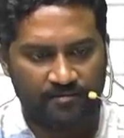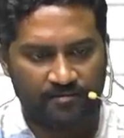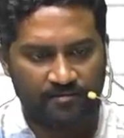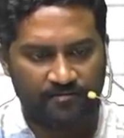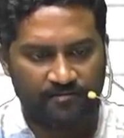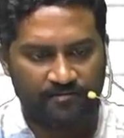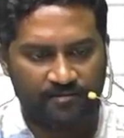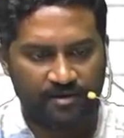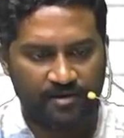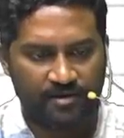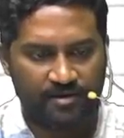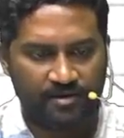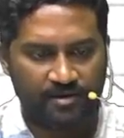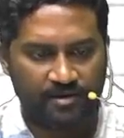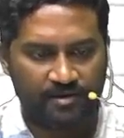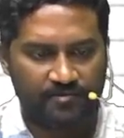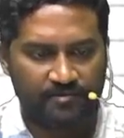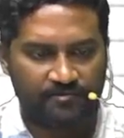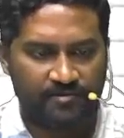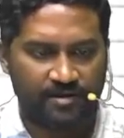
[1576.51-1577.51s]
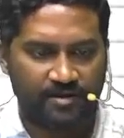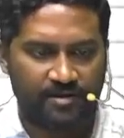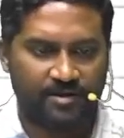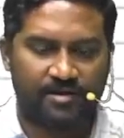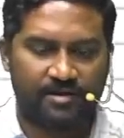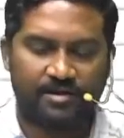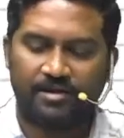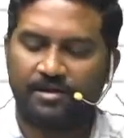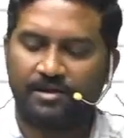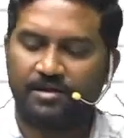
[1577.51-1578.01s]
So
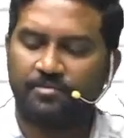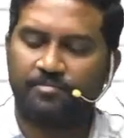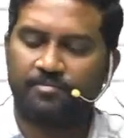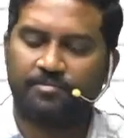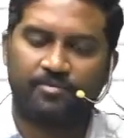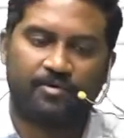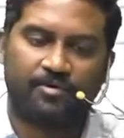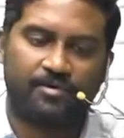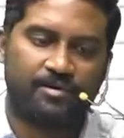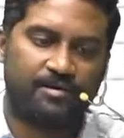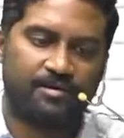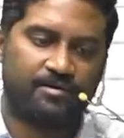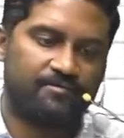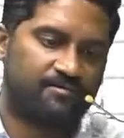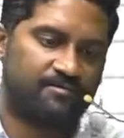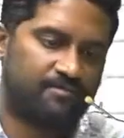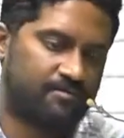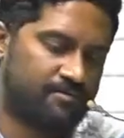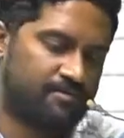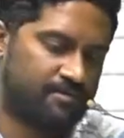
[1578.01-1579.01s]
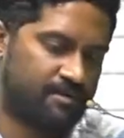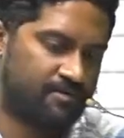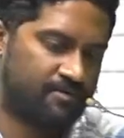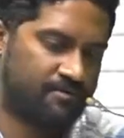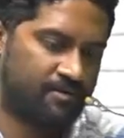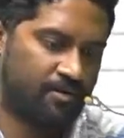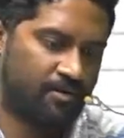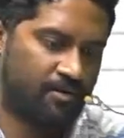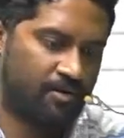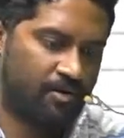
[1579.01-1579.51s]
very important,
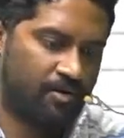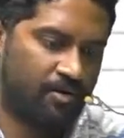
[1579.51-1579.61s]
students.